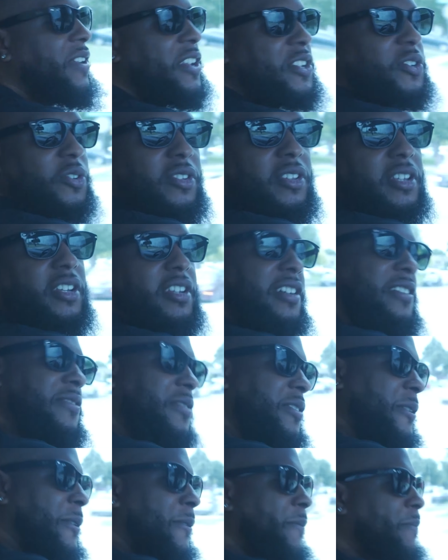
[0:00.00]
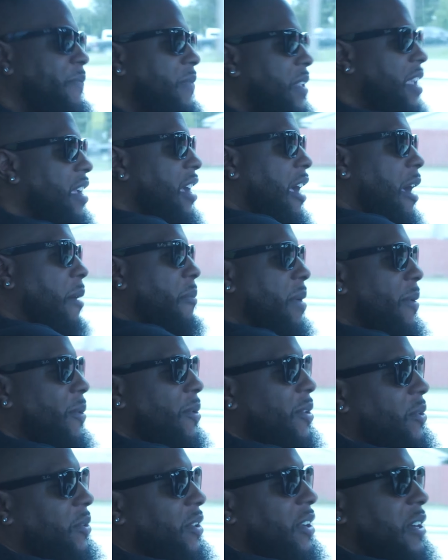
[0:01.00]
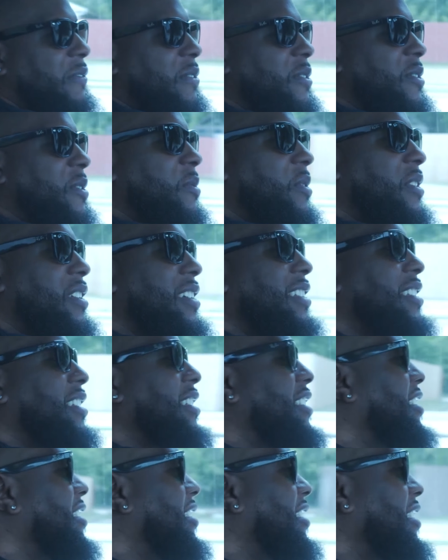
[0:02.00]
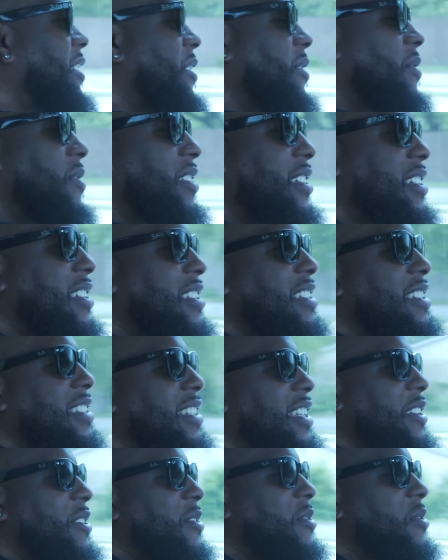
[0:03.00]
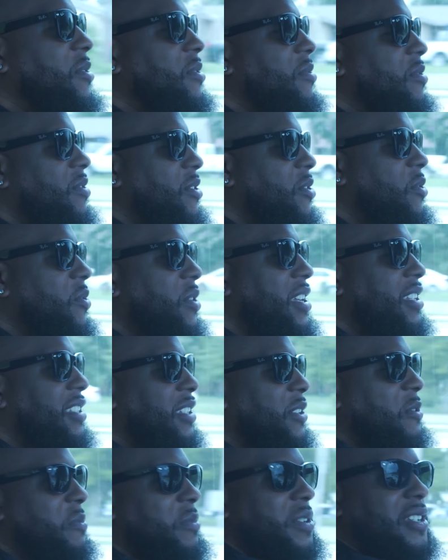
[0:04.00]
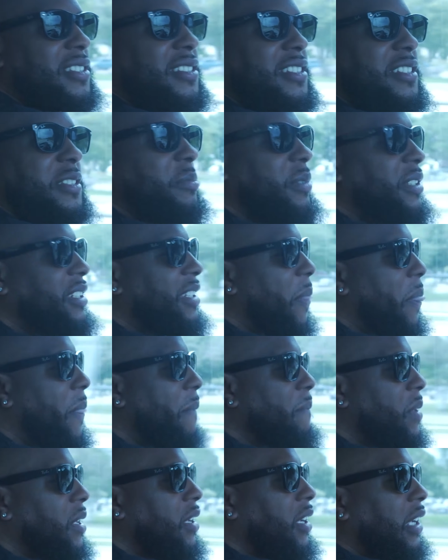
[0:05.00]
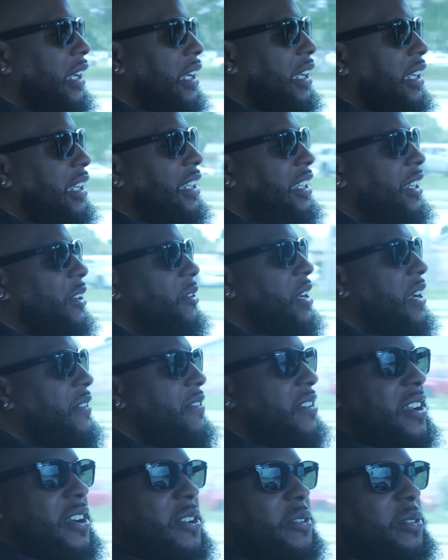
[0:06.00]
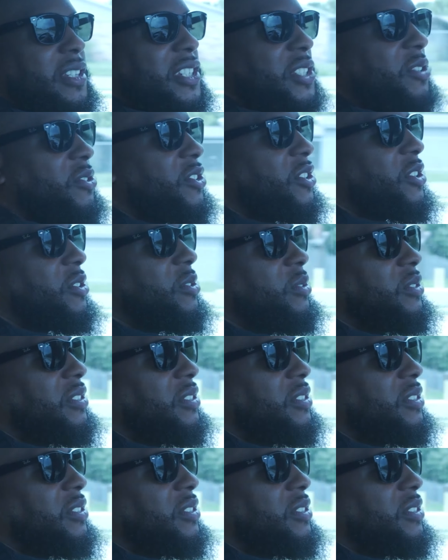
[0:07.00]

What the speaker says: feature on the cover, people I want to do interviews with, and just, you know what I'm saying, see who hits and who misses. But you know, never know unless you shoot.